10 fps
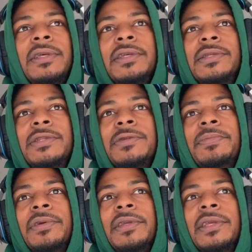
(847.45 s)

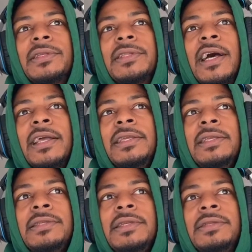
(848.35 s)
It's not
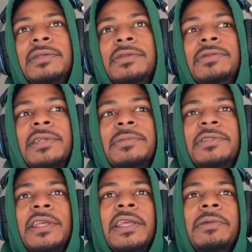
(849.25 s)
easy to do what I'm
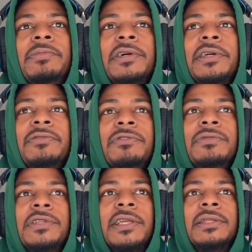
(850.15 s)
saying, but if you
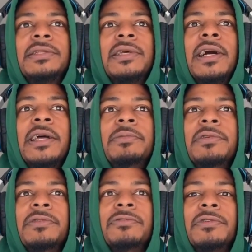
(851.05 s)
take the time
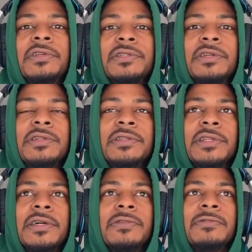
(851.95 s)
to focus on
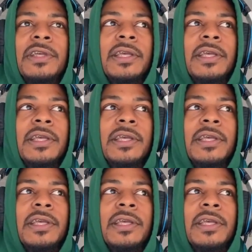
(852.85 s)
yourself,